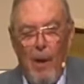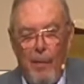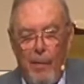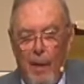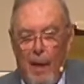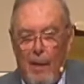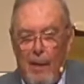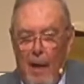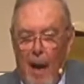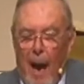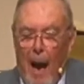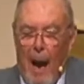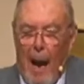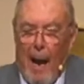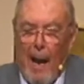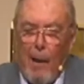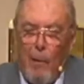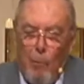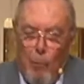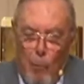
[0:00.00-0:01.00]
the
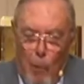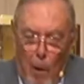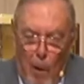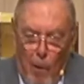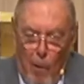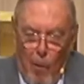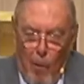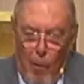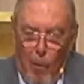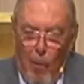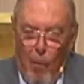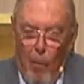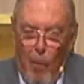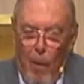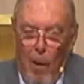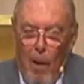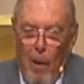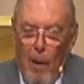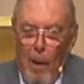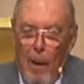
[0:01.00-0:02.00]
Chi-Rho
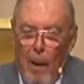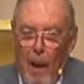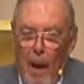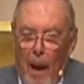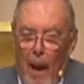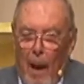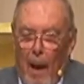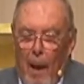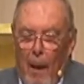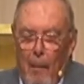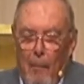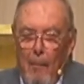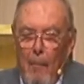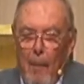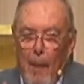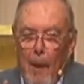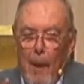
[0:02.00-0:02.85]
uh,